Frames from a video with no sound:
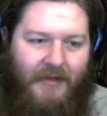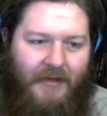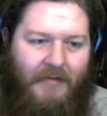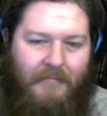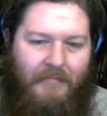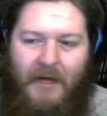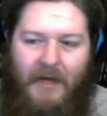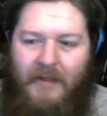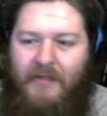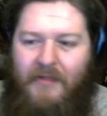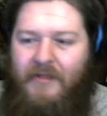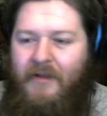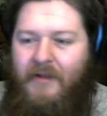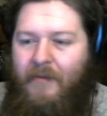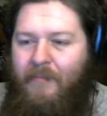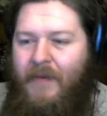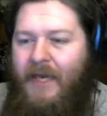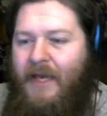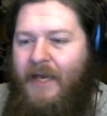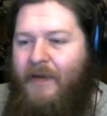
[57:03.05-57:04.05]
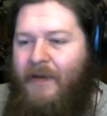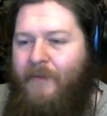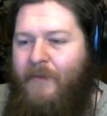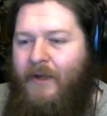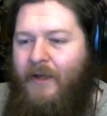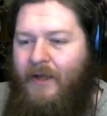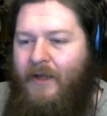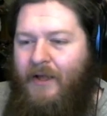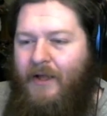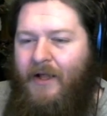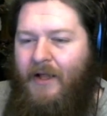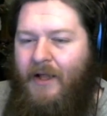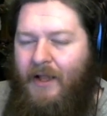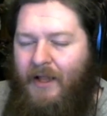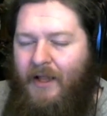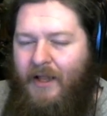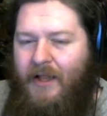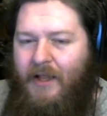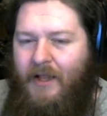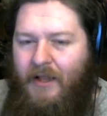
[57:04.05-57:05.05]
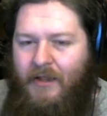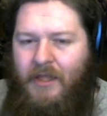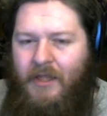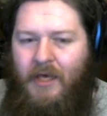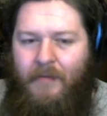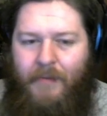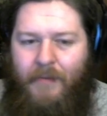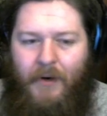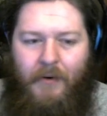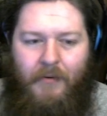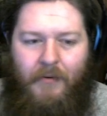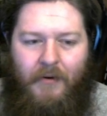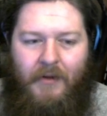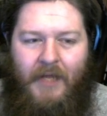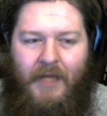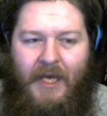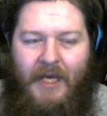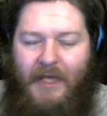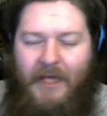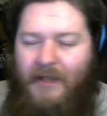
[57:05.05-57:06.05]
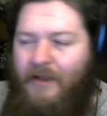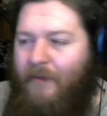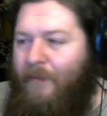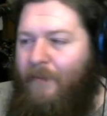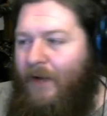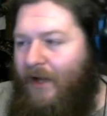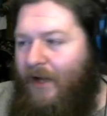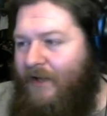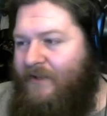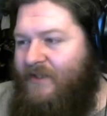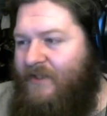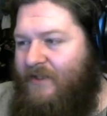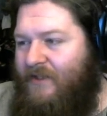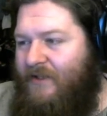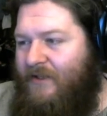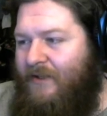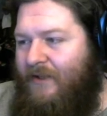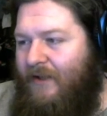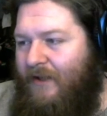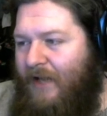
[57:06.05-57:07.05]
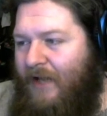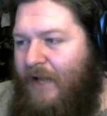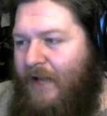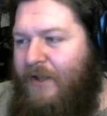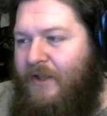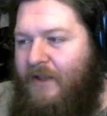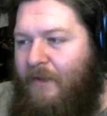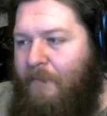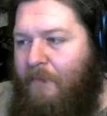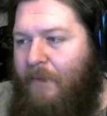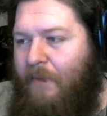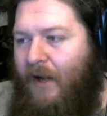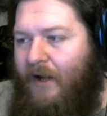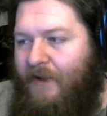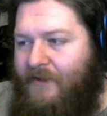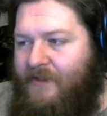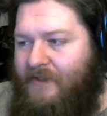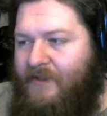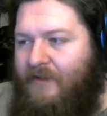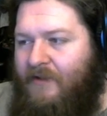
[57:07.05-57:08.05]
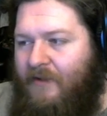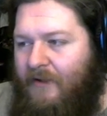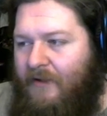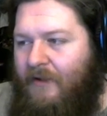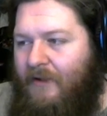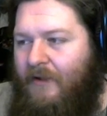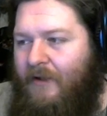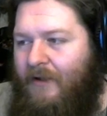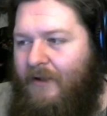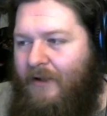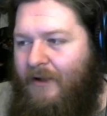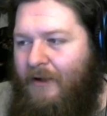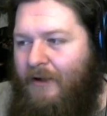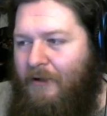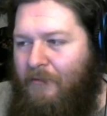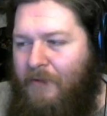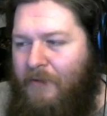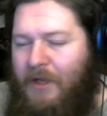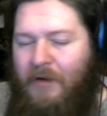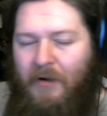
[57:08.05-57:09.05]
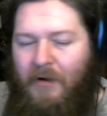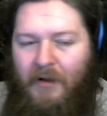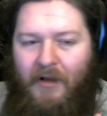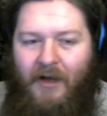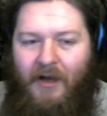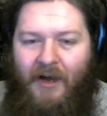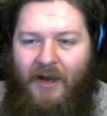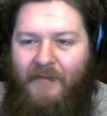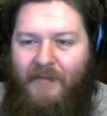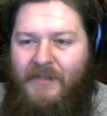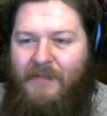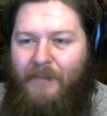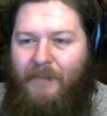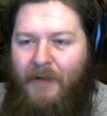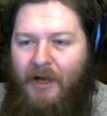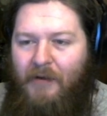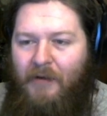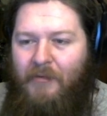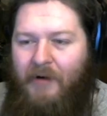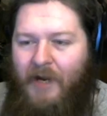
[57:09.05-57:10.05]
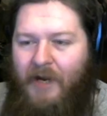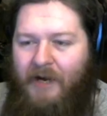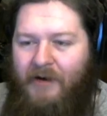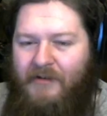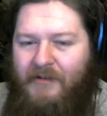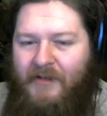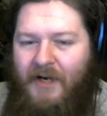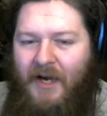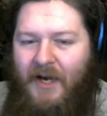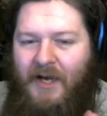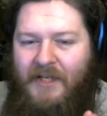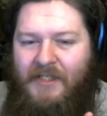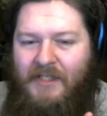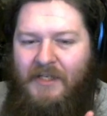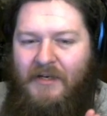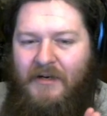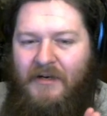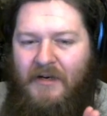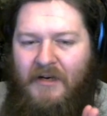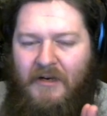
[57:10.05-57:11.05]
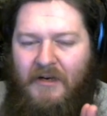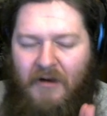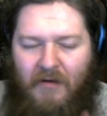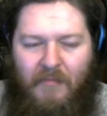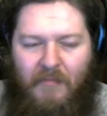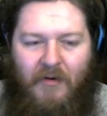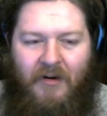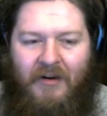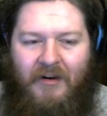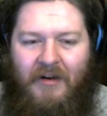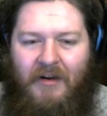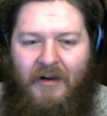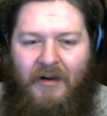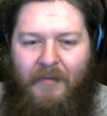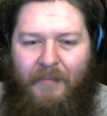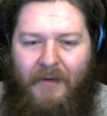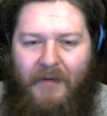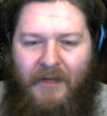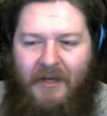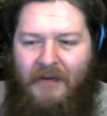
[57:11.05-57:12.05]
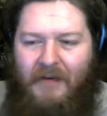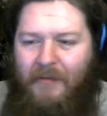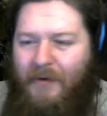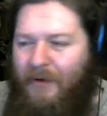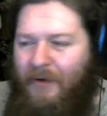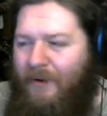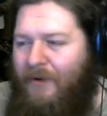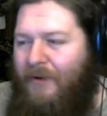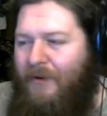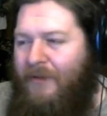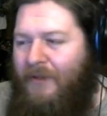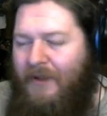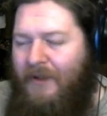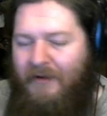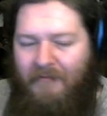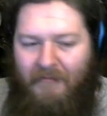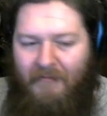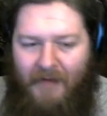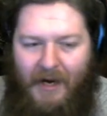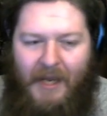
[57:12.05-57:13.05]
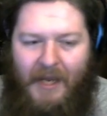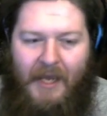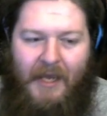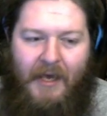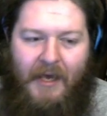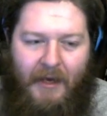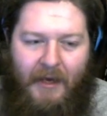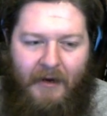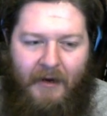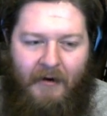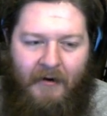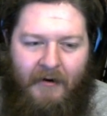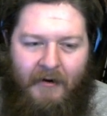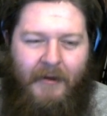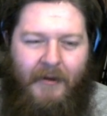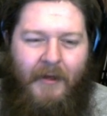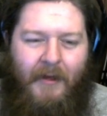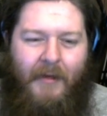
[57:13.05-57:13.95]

But the meme, the opponent, like, the boss, and then the boss, when you unlock him as a playable character, is no more applicable than right here.